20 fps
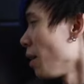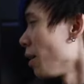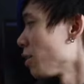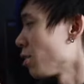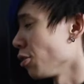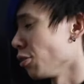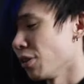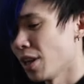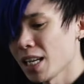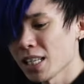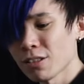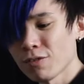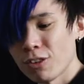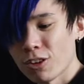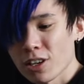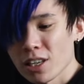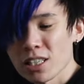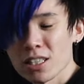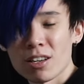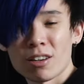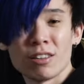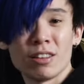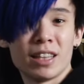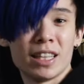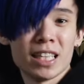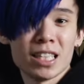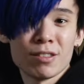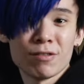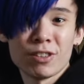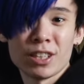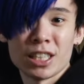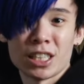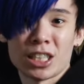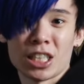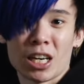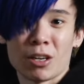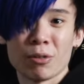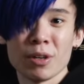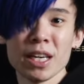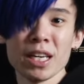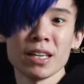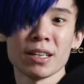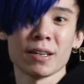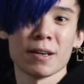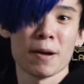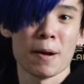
So let's focus on this first, shall we?